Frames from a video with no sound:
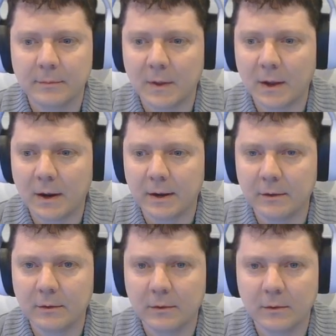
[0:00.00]
All right,
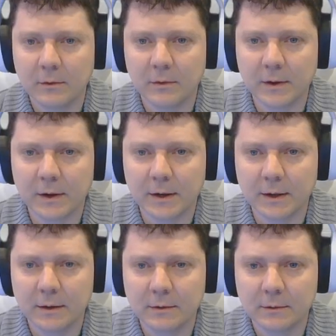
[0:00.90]
so they're going
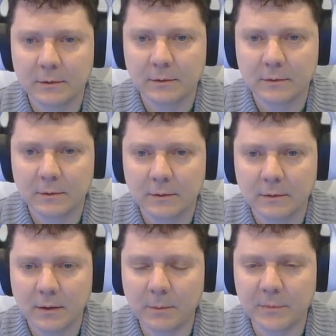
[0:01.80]
to...
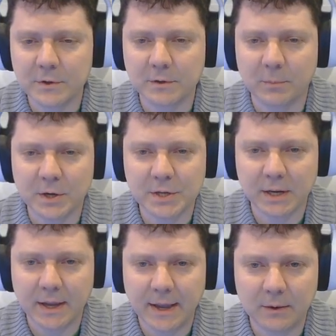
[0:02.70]
Oh, they're just
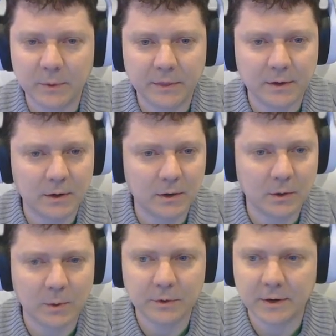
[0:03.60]
marching ahead with their
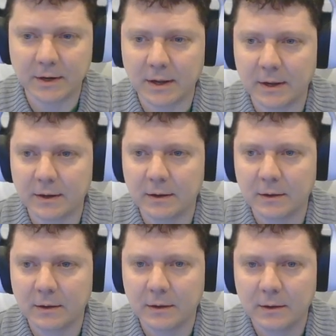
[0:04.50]
Ur-Quan Dreadnought.
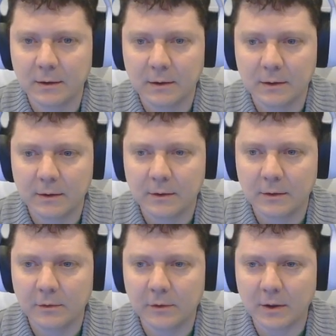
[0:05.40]

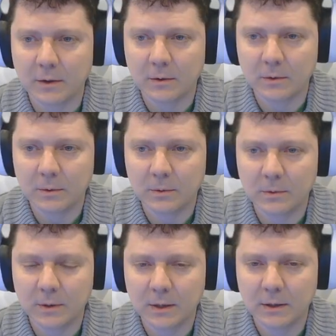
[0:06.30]

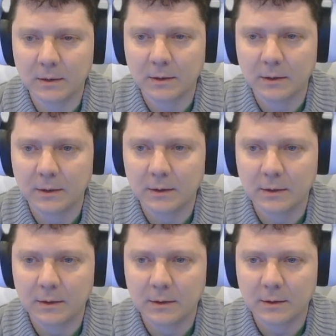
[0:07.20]
So
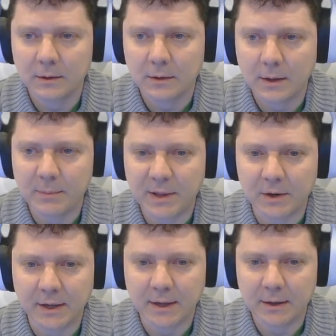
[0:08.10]
I
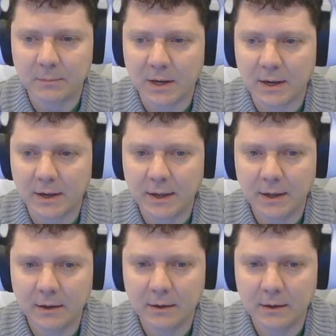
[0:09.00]
better get my